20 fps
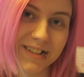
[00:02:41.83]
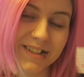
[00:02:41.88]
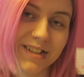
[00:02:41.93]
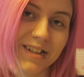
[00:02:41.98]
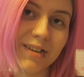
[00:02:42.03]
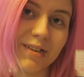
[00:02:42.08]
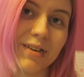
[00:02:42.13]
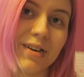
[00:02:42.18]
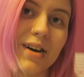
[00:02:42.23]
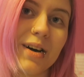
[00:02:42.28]

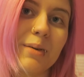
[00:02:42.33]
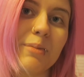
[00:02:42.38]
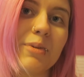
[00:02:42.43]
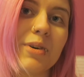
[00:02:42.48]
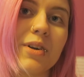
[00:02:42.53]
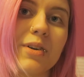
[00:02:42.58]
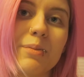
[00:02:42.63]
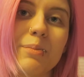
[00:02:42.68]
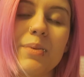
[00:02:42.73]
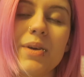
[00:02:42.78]
So
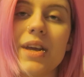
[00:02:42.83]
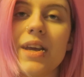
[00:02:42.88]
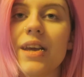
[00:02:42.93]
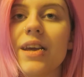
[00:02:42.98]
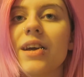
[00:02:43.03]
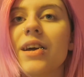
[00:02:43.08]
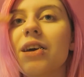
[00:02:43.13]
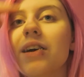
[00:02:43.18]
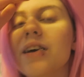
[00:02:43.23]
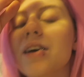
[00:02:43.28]
I'm gonna
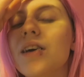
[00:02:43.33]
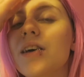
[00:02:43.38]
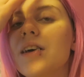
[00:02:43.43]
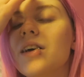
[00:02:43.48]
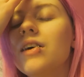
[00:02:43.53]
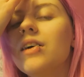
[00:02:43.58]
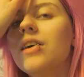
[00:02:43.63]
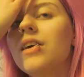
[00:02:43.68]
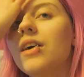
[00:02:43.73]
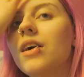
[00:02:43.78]
be
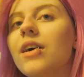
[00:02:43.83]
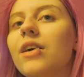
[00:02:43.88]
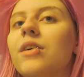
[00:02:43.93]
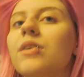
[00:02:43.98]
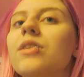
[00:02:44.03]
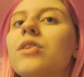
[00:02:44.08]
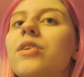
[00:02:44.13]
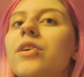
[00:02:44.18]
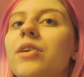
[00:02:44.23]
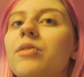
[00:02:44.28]

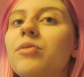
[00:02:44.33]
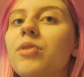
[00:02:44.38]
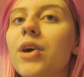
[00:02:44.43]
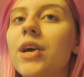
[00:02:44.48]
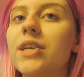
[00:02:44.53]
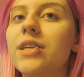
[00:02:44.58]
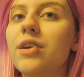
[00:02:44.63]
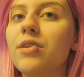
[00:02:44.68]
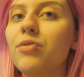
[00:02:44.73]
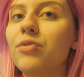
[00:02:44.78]
looking
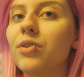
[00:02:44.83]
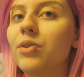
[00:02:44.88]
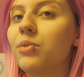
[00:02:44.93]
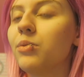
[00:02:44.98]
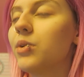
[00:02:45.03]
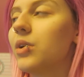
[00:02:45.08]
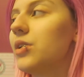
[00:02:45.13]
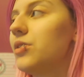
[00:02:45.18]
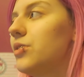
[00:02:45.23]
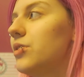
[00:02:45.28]
very
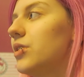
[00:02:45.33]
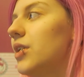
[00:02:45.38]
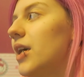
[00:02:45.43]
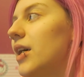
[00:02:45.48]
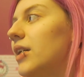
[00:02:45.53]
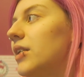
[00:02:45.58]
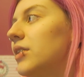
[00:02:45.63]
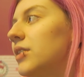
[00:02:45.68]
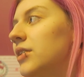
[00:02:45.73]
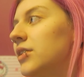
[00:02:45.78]
different when I do
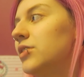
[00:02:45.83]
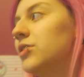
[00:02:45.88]
that.